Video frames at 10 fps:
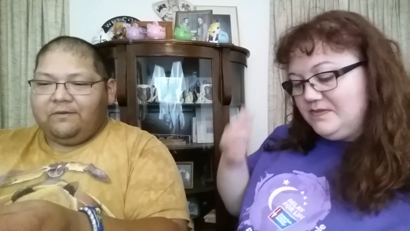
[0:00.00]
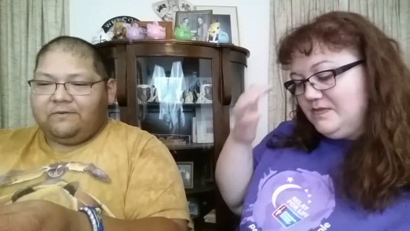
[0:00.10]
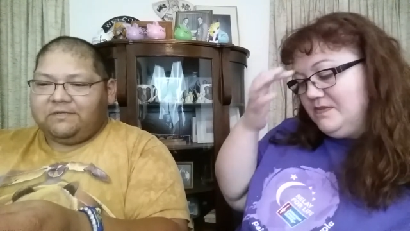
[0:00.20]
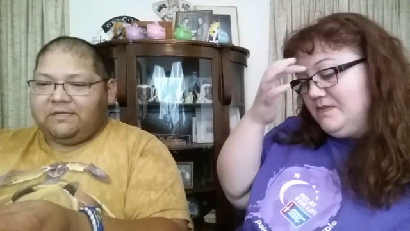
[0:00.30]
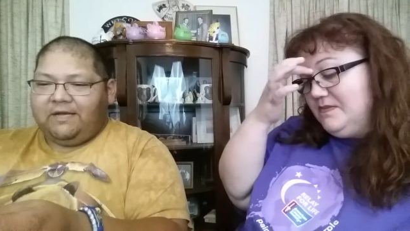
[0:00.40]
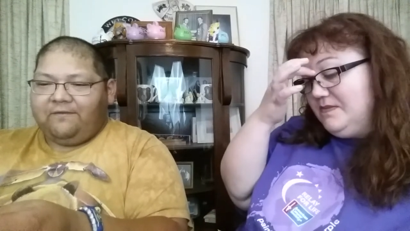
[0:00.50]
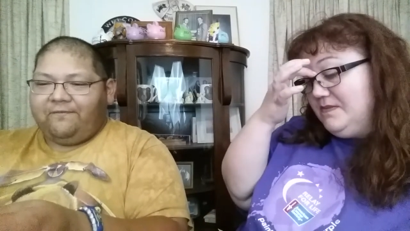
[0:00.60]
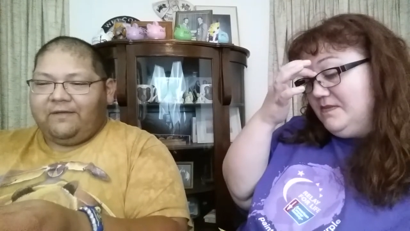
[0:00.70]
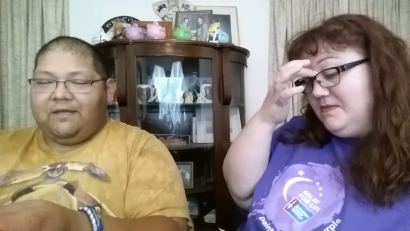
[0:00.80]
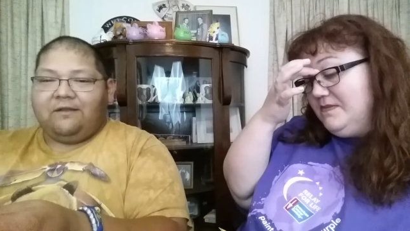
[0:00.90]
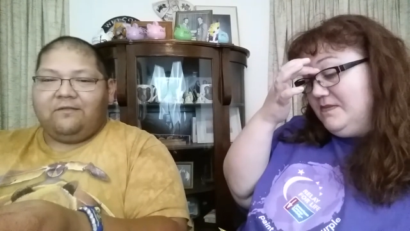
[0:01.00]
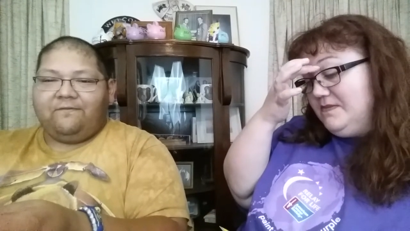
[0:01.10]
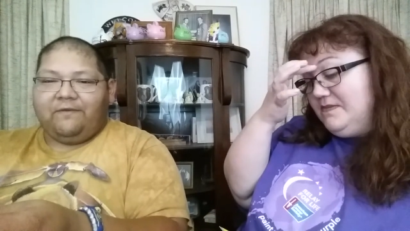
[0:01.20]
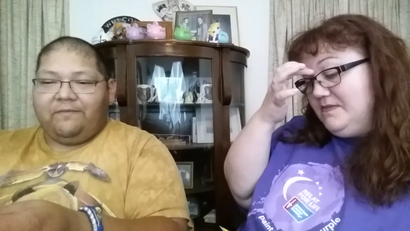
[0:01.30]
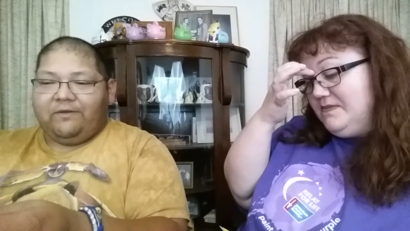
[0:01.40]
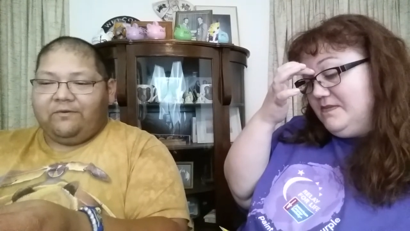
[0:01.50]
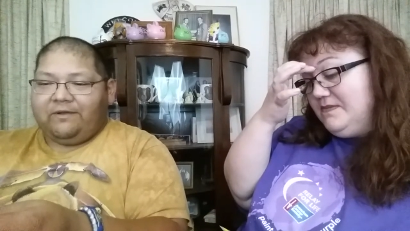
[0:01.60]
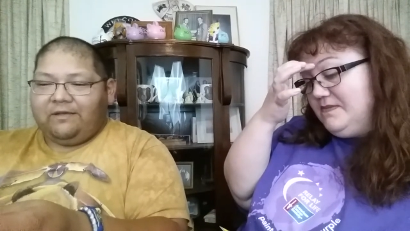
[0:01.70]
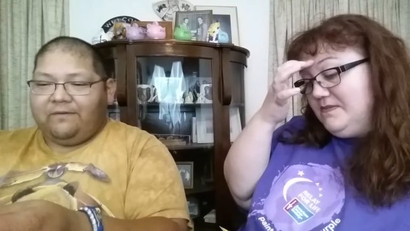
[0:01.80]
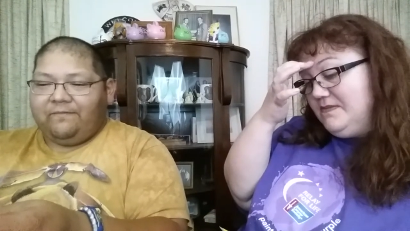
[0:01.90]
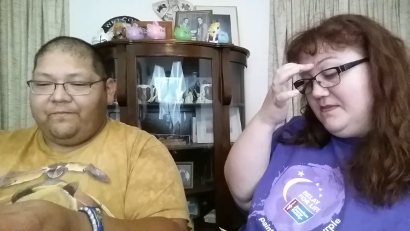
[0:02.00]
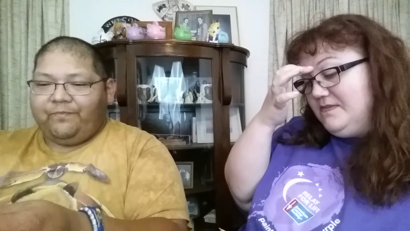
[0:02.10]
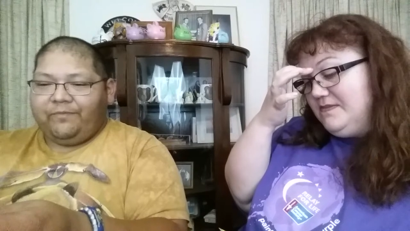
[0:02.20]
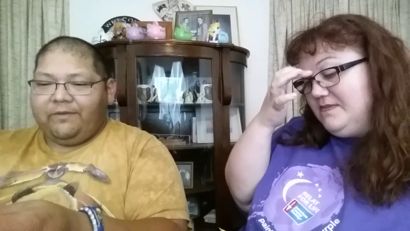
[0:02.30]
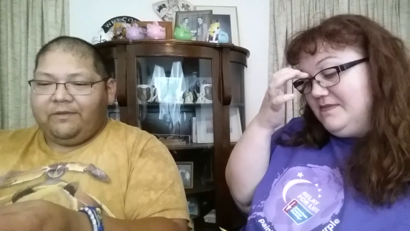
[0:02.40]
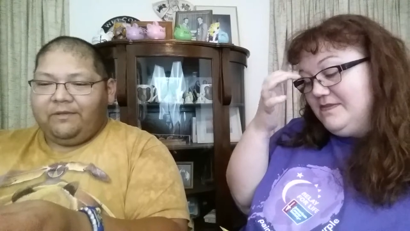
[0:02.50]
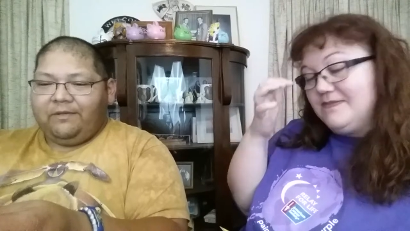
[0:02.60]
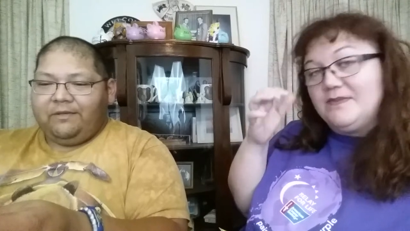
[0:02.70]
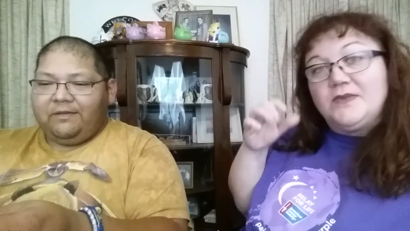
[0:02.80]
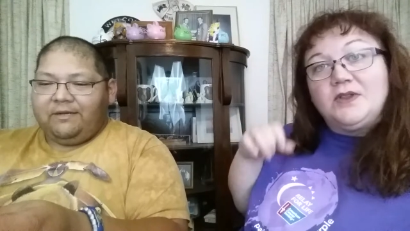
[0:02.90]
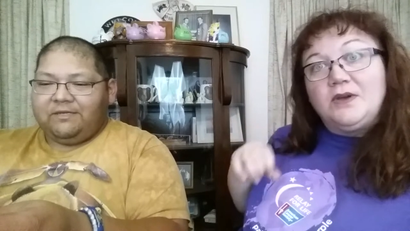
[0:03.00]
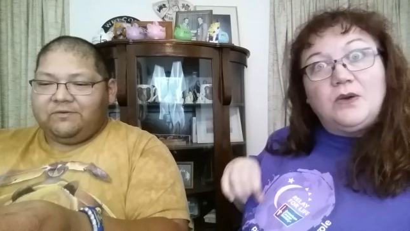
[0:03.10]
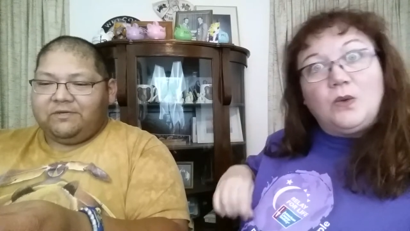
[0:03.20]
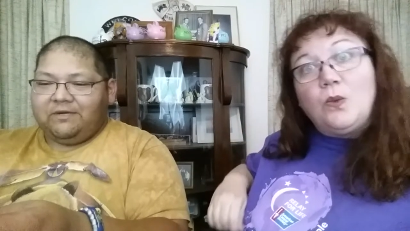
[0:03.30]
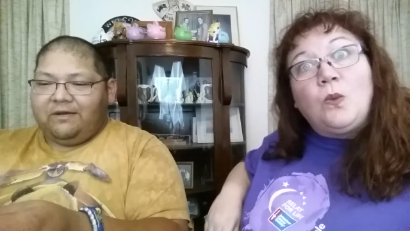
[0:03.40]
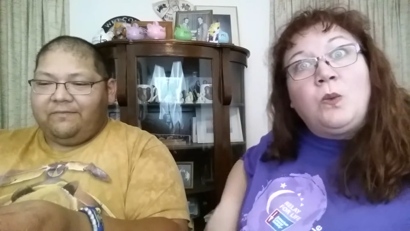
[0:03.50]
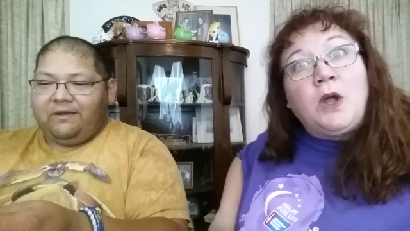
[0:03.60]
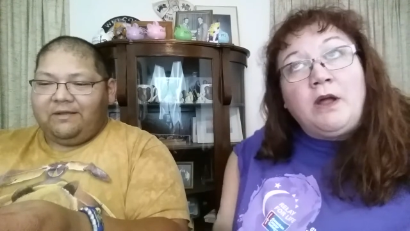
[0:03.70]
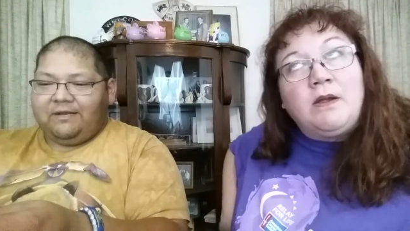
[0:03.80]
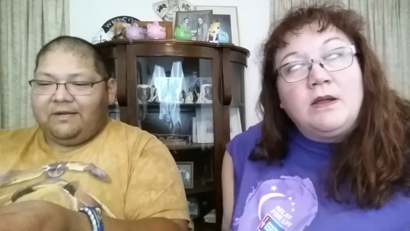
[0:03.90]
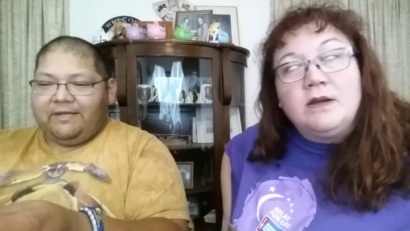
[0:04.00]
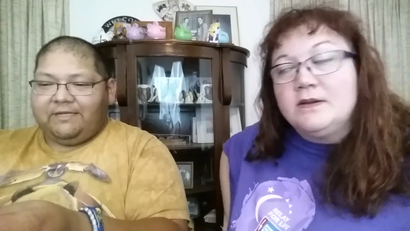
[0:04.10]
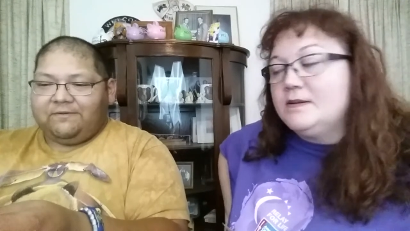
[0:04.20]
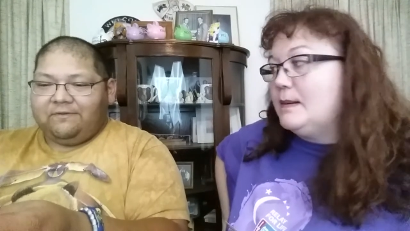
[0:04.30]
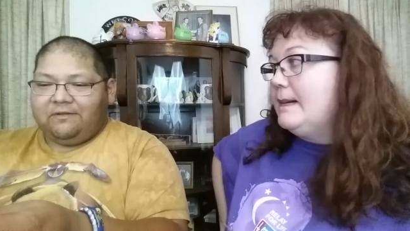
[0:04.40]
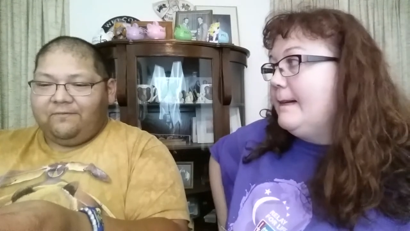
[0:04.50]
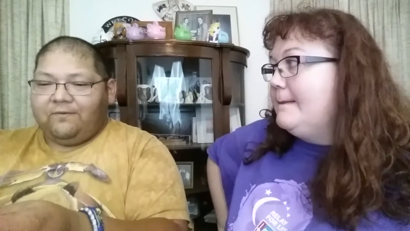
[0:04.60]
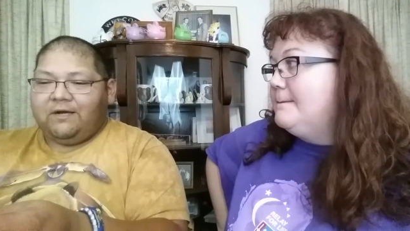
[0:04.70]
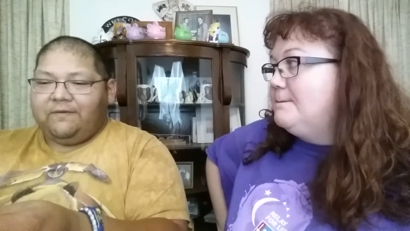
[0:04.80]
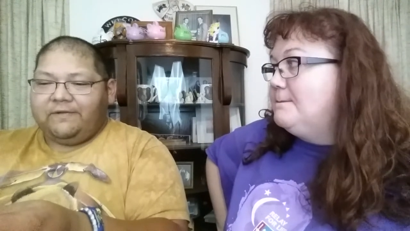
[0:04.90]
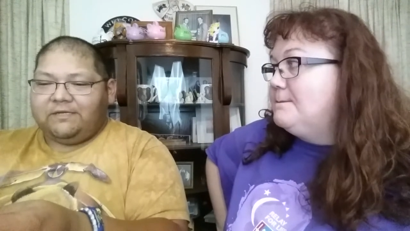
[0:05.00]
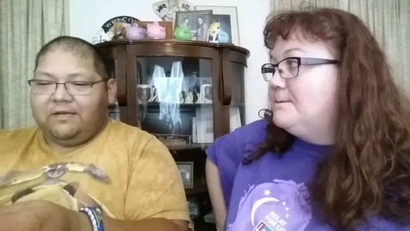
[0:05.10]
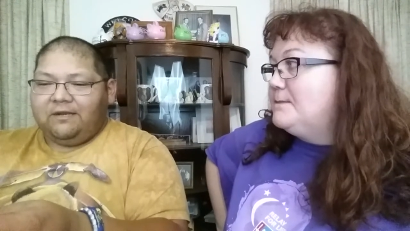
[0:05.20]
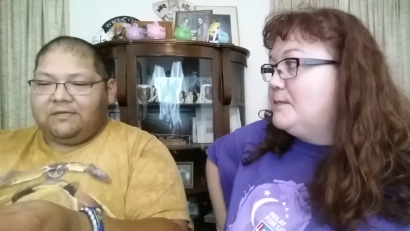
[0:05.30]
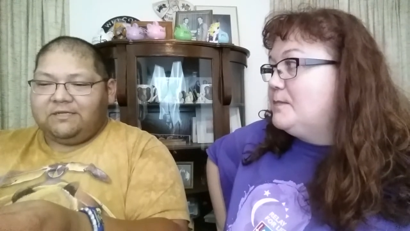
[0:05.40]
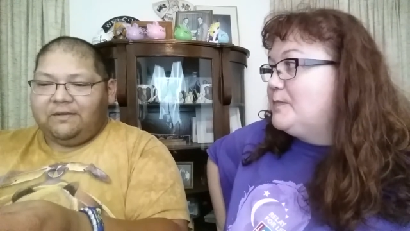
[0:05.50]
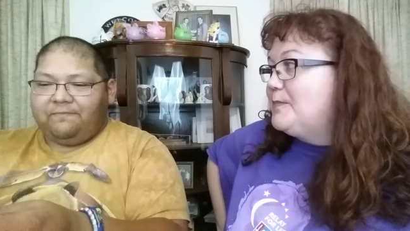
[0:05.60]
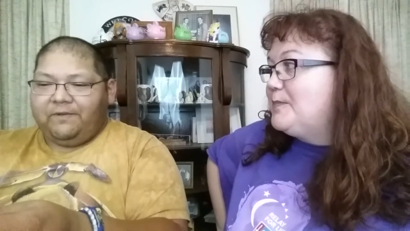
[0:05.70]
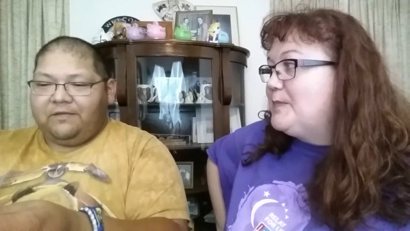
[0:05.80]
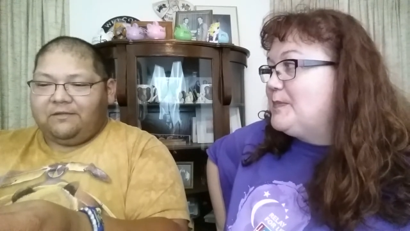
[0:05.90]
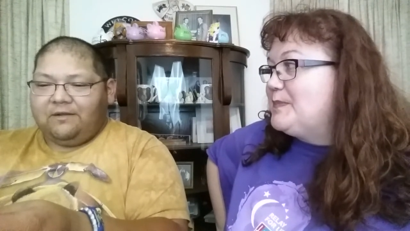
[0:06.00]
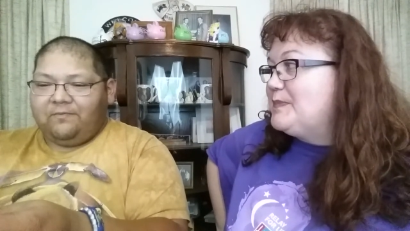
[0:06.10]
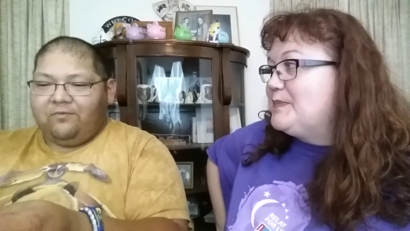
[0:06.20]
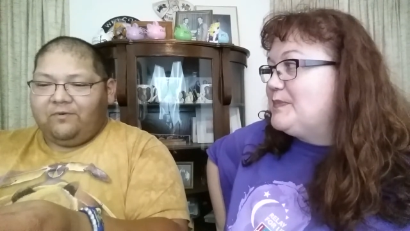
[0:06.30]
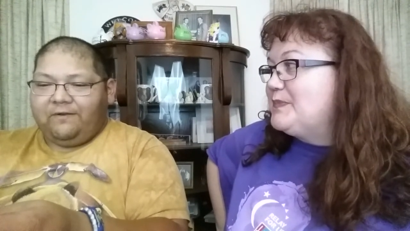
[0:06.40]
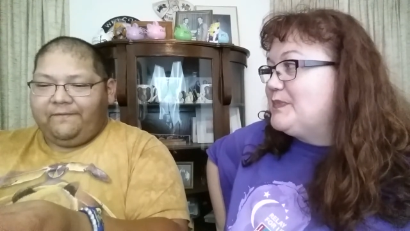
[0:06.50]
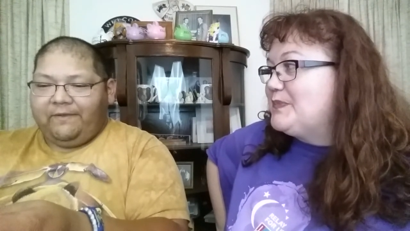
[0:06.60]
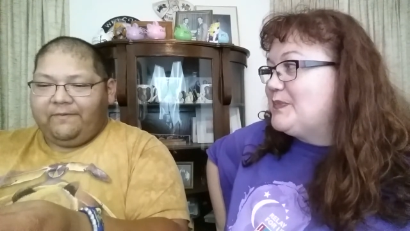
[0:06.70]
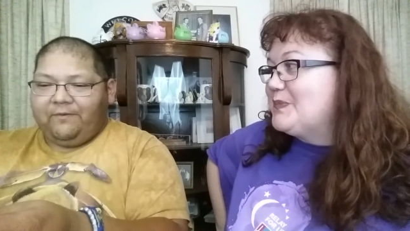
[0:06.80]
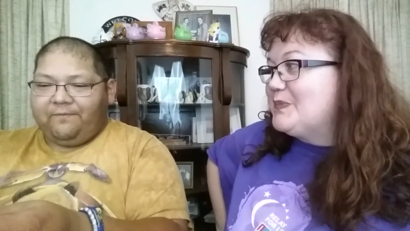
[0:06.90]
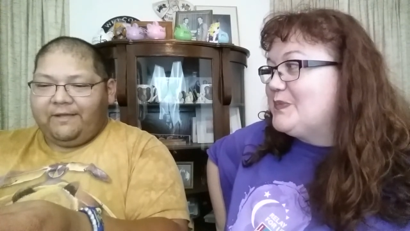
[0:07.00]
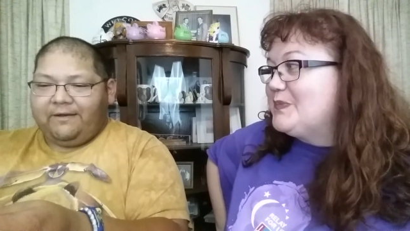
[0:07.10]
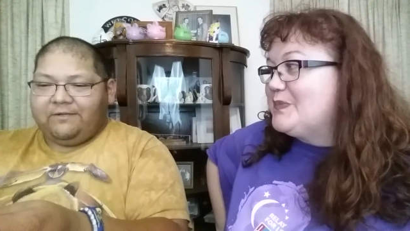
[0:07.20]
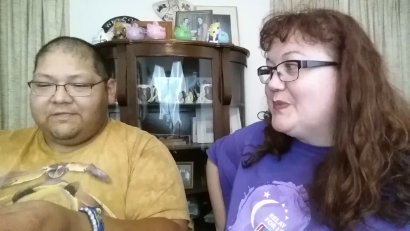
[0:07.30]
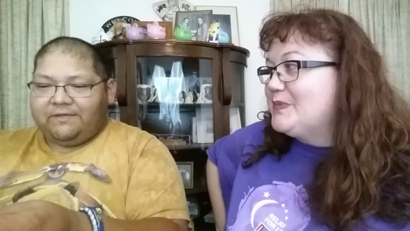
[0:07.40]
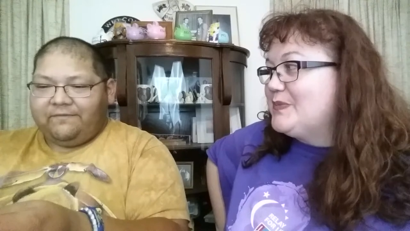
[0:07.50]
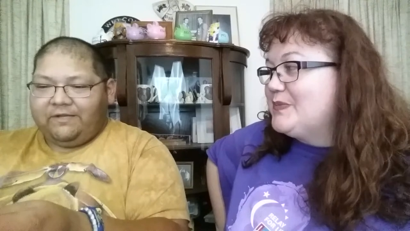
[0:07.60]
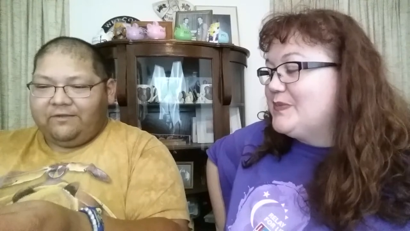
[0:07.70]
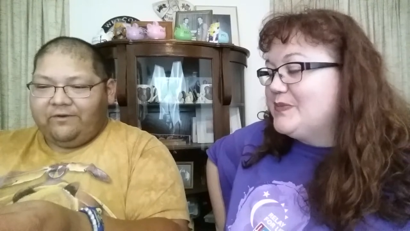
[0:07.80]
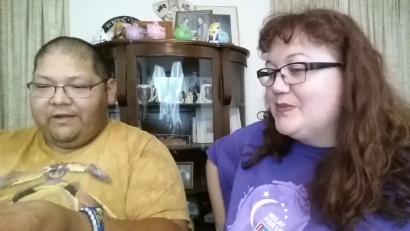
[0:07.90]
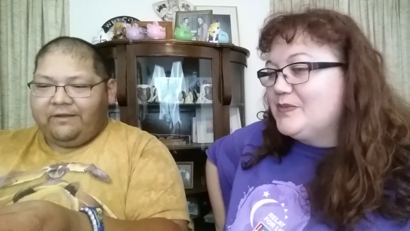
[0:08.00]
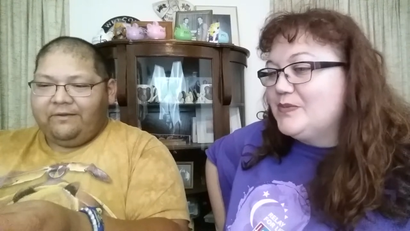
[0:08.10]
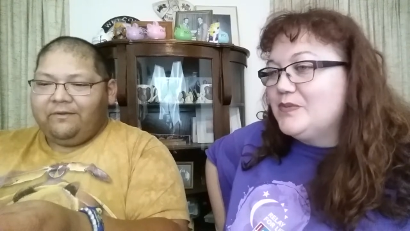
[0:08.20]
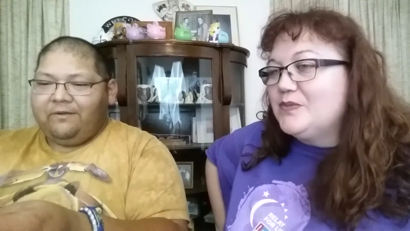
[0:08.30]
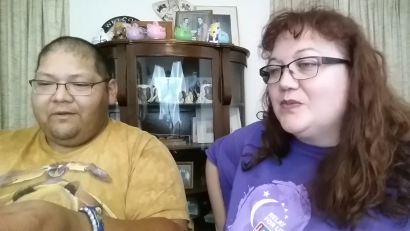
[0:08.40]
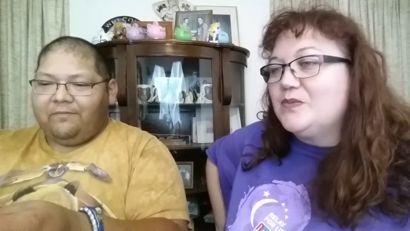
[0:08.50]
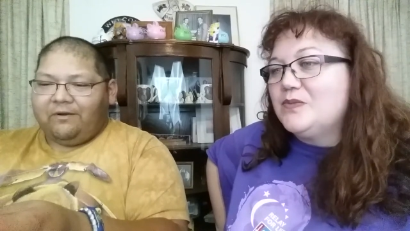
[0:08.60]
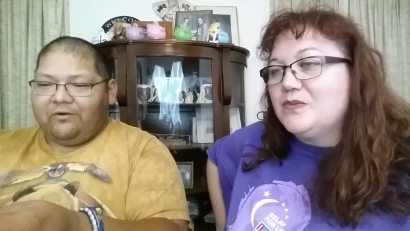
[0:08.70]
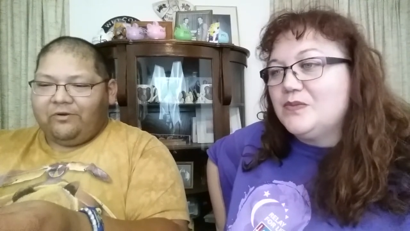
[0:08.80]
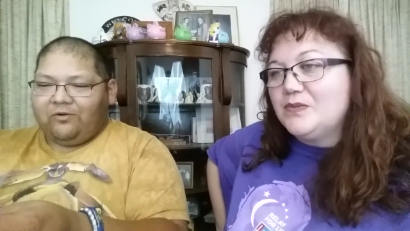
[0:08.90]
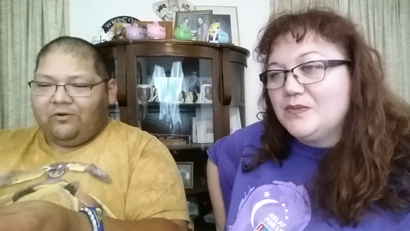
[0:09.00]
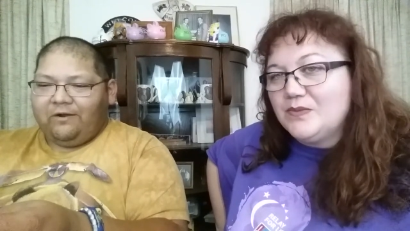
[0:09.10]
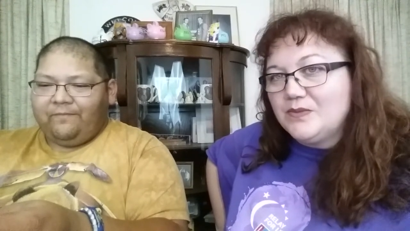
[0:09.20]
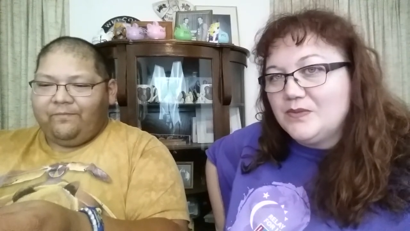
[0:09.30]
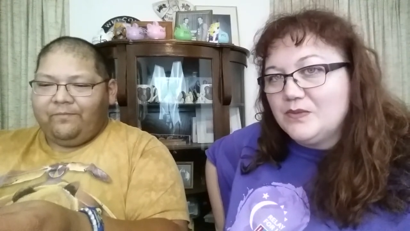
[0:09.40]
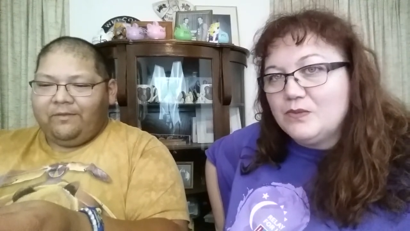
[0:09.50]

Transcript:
Speaker 1: was not a fan of the female game. In his retirement and at age 55, he challenged and beat the number one female player in 73, Margaret Court,